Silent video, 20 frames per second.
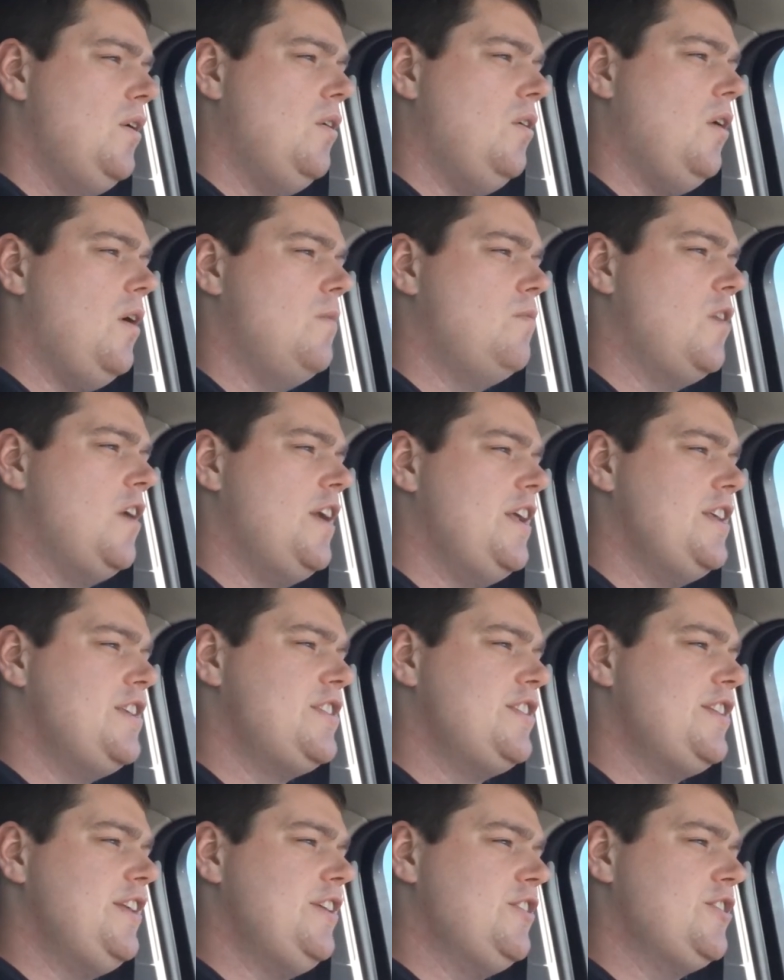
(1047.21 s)
Well, I'm running
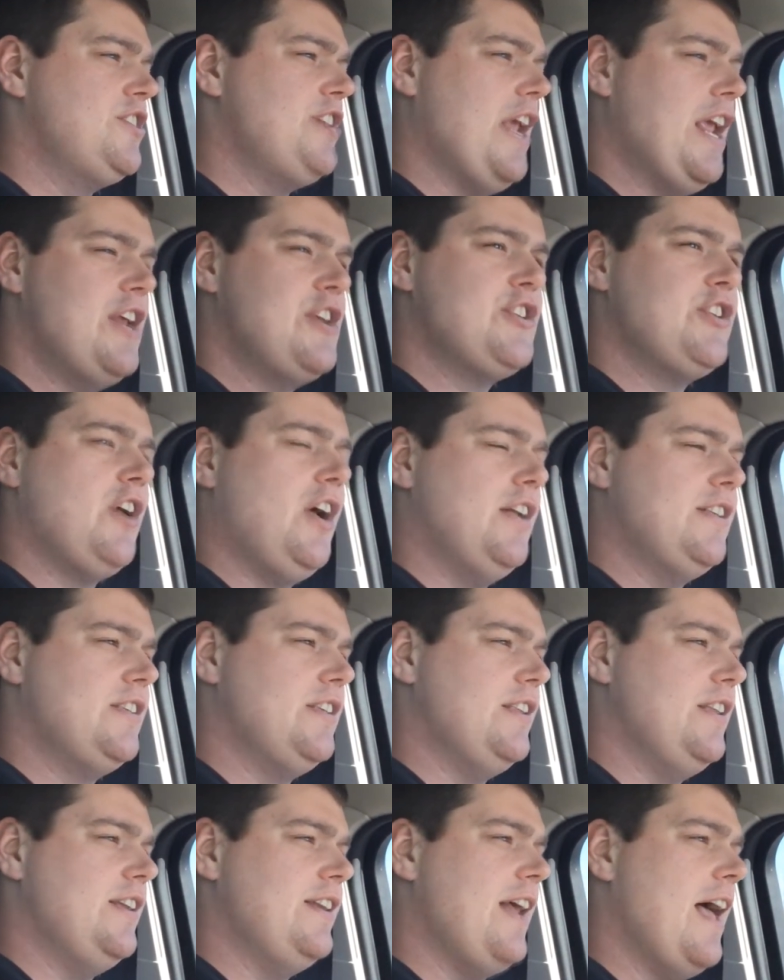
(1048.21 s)
steel chain shots
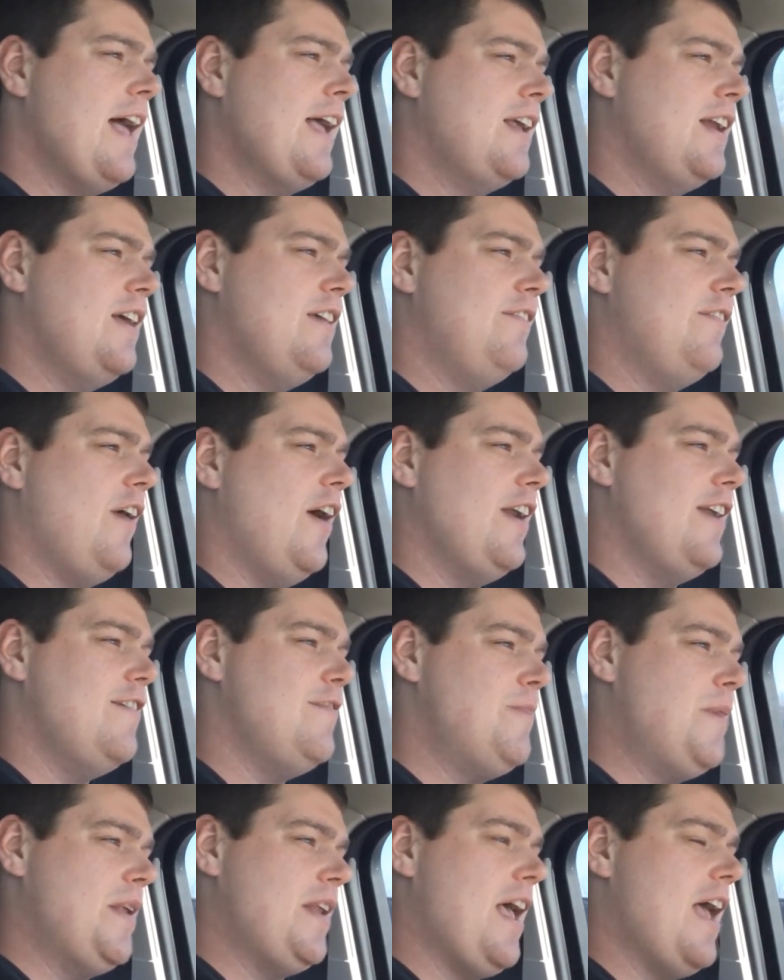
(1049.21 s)
in the deck, and I find
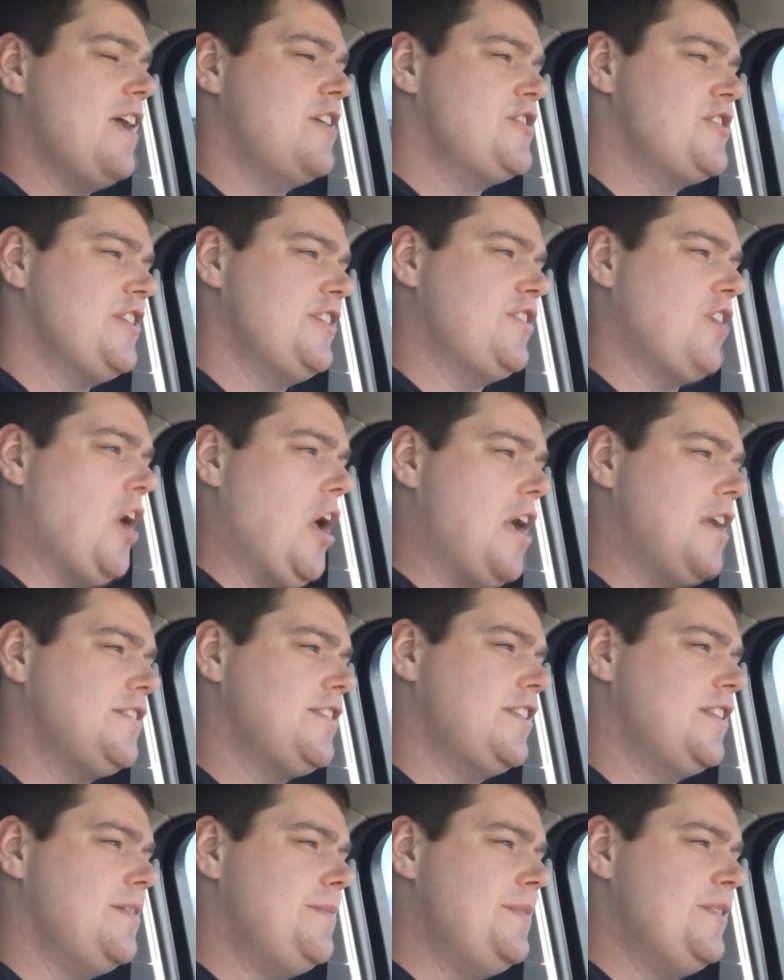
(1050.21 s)
I've been actually
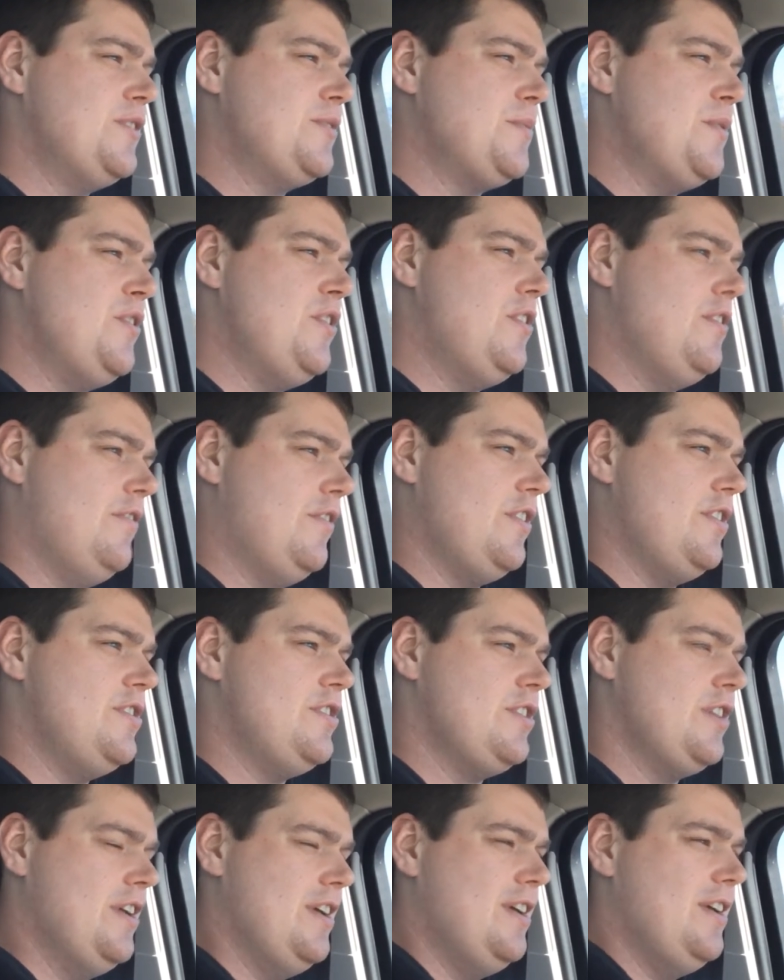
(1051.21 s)
tossing them as
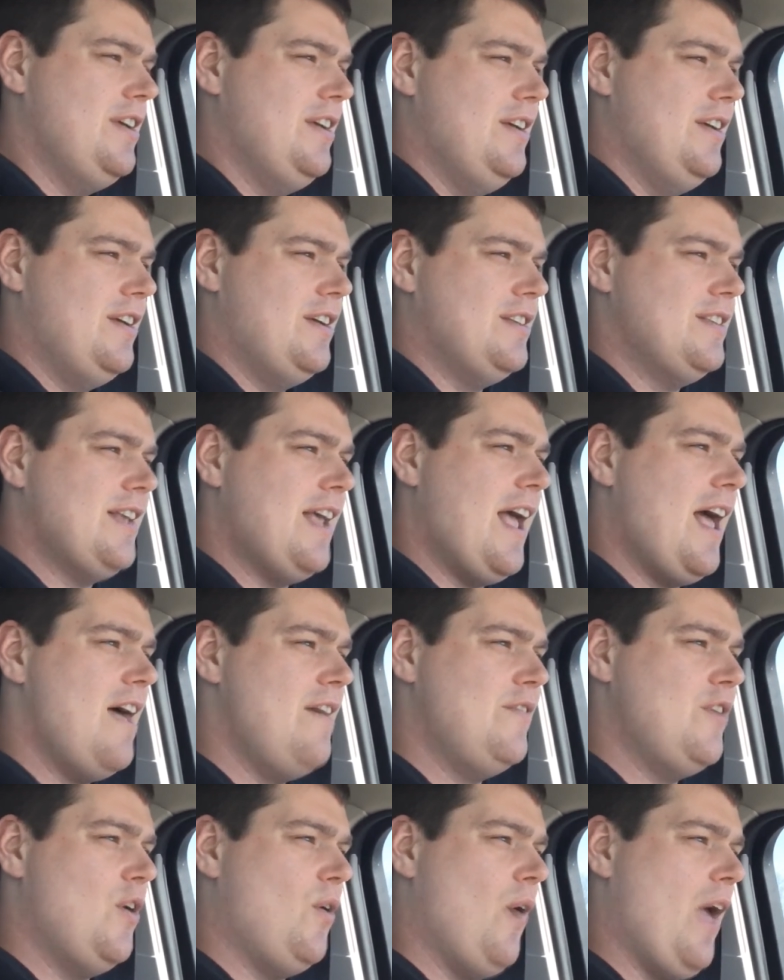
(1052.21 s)
maneuvers, because they
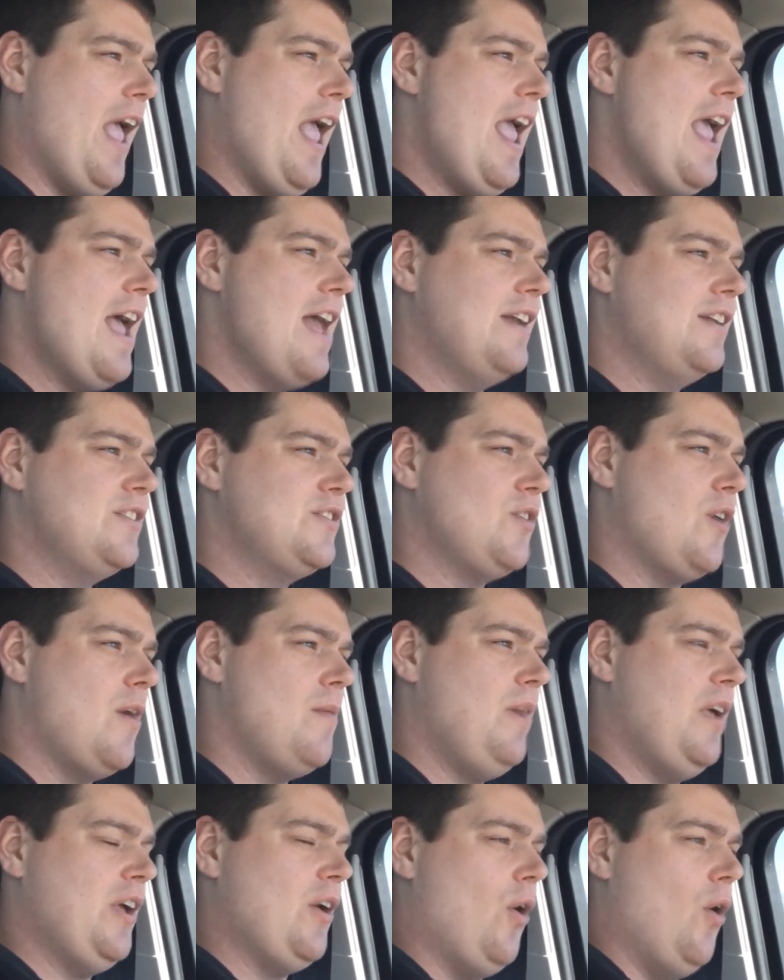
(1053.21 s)
have no hand, so
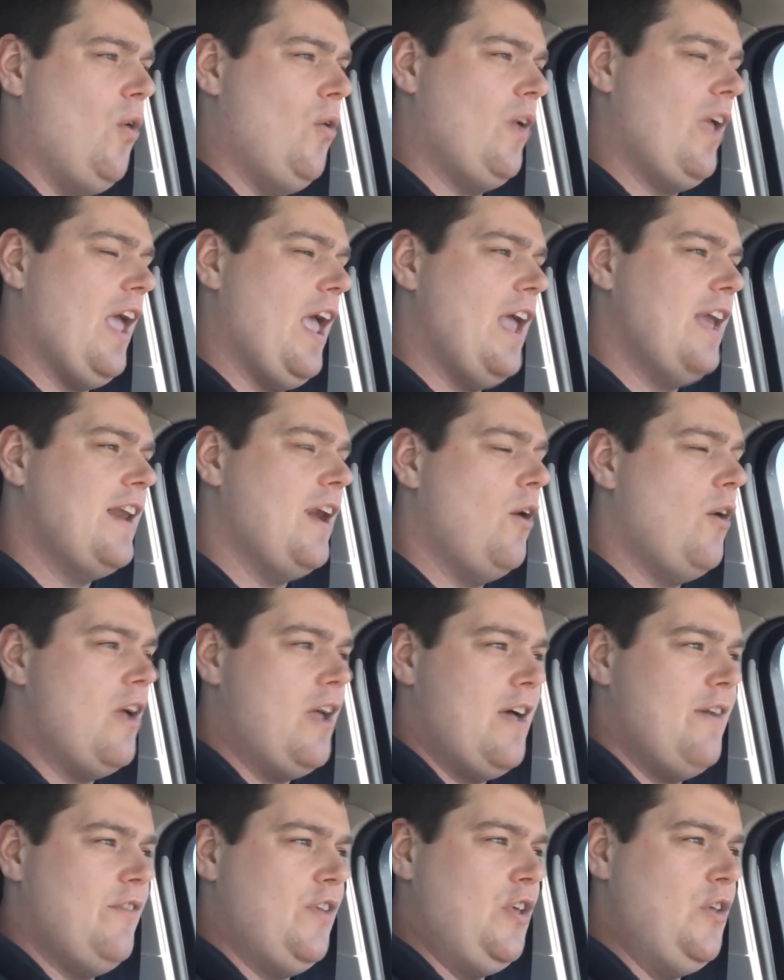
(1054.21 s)
I'm like, okay, now I
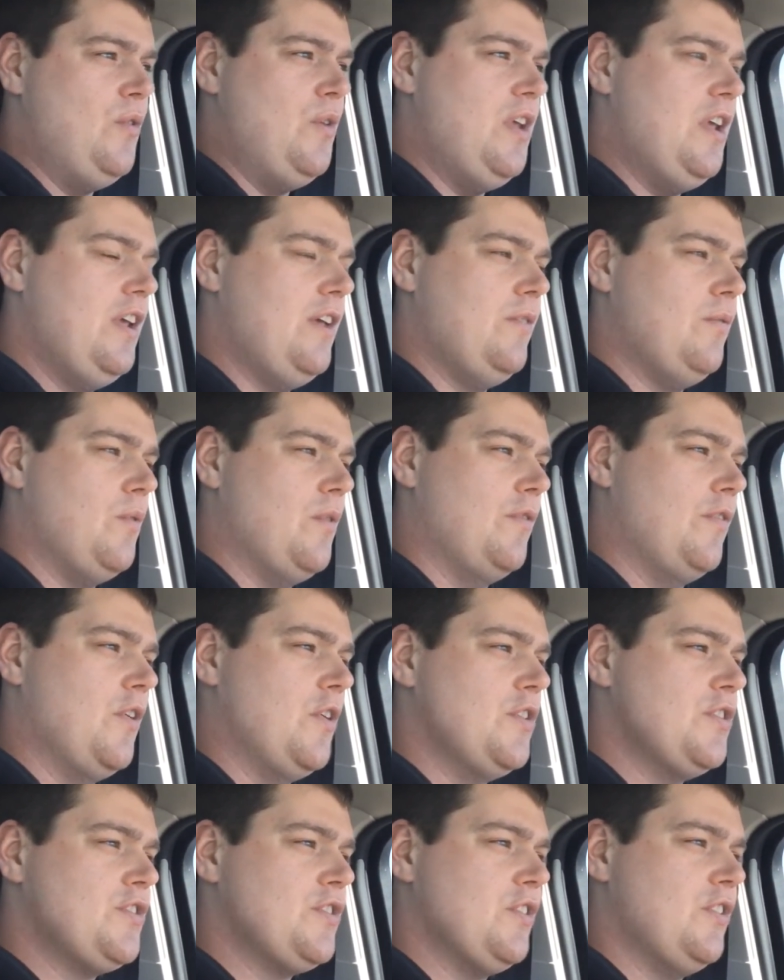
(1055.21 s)
have a unique
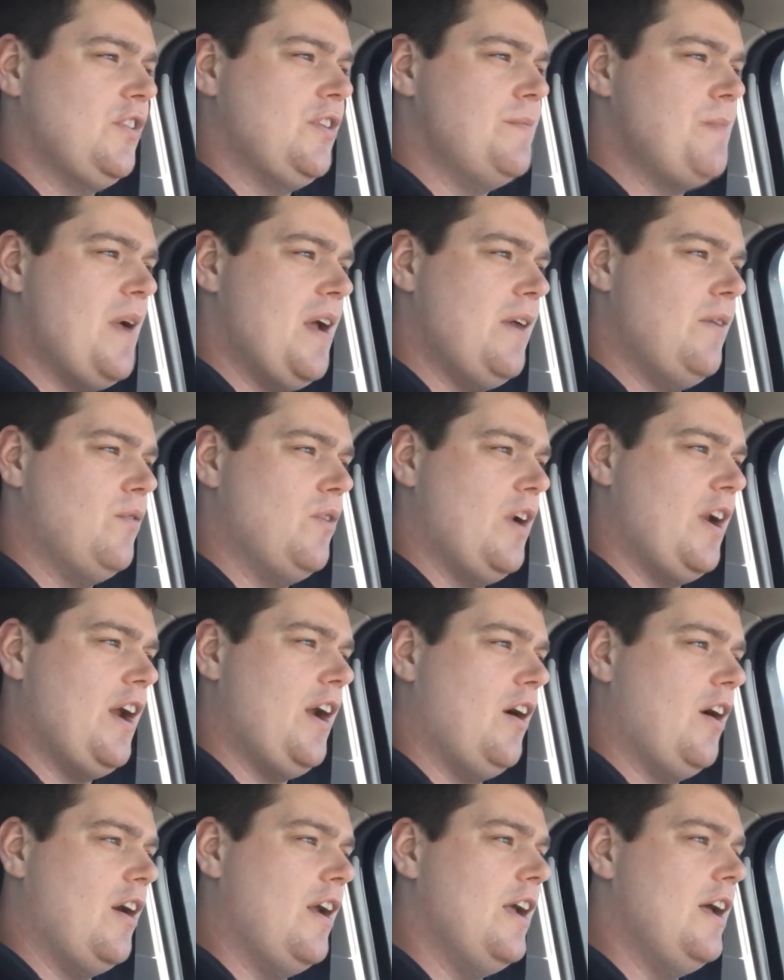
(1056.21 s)
reversal in my ring
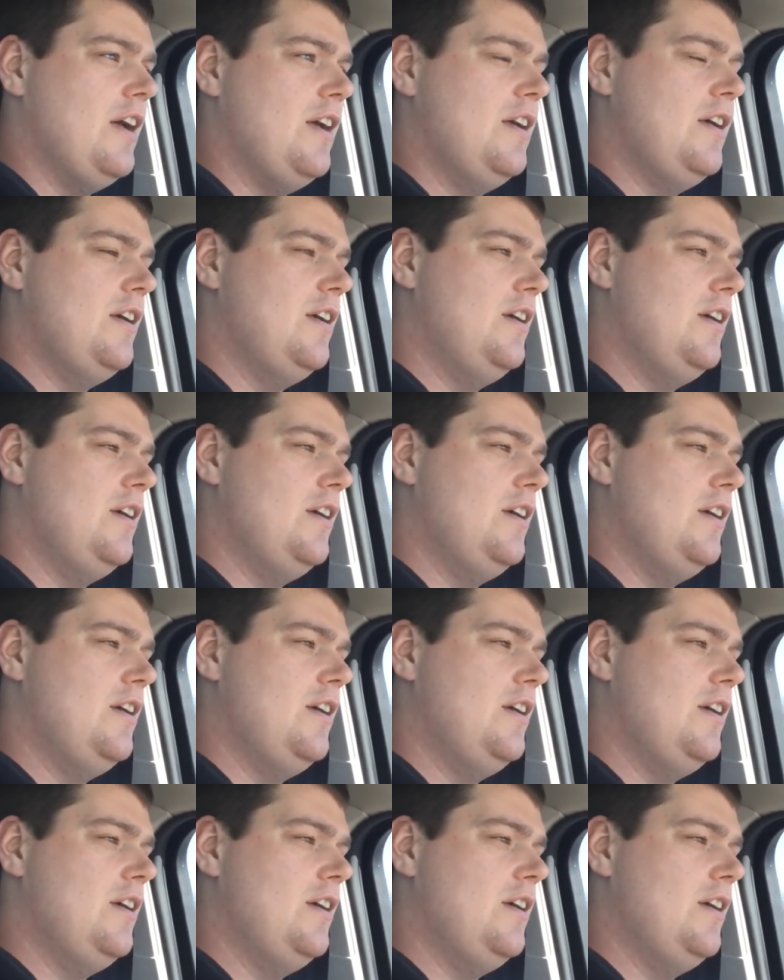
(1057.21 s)
area.